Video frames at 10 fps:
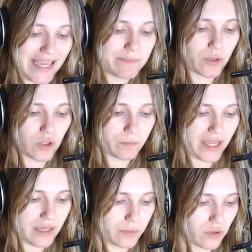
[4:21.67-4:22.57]

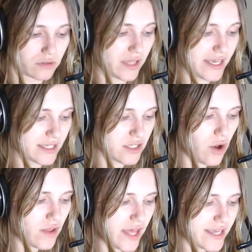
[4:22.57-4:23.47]
paper. Like, you
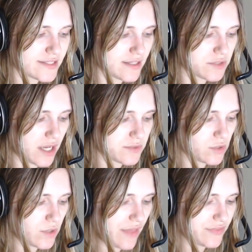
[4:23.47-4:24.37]
know, like
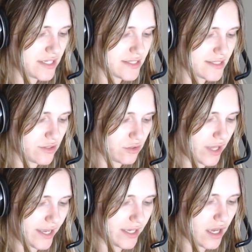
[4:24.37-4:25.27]
sometimes you get these and they're
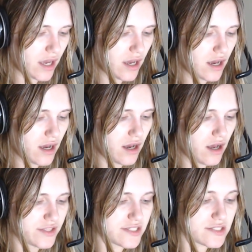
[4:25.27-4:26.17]
like,
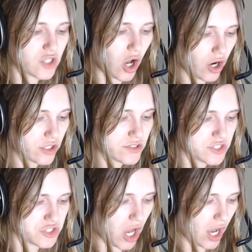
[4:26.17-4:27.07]
this is
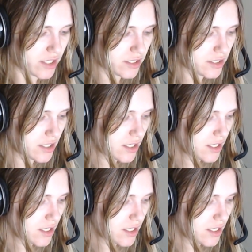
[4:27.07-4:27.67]
cardstock.